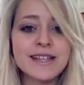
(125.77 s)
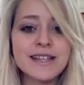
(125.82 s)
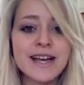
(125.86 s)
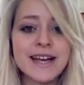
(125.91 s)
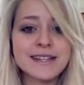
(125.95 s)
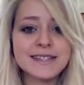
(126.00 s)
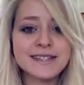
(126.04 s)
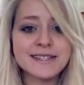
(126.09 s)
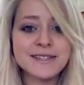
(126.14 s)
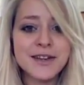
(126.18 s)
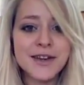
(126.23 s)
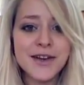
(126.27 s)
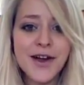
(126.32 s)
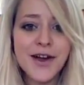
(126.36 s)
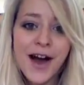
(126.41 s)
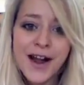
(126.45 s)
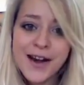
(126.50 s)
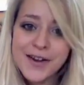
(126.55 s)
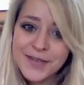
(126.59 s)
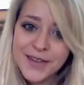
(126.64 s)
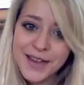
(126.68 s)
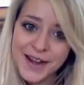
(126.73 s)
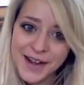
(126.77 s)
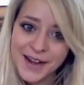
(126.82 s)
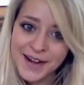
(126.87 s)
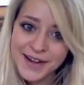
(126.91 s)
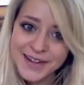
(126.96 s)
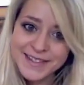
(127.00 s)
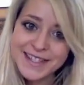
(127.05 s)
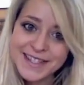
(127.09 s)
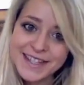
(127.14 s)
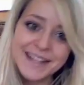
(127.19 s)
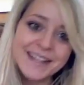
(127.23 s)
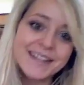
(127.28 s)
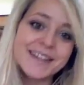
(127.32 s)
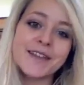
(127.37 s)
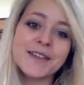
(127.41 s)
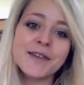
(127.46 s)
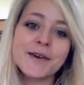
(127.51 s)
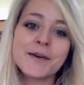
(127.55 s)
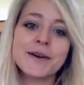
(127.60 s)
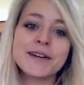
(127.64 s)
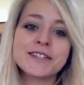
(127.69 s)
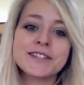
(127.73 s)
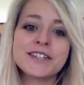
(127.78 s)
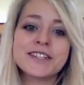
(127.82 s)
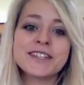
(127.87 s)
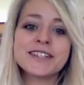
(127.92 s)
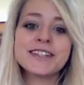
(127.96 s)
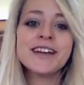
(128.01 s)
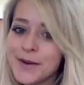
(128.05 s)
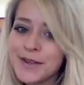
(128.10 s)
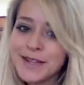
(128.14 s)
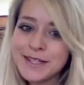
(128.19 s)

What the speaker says: That's kind of like I answered it in the other question.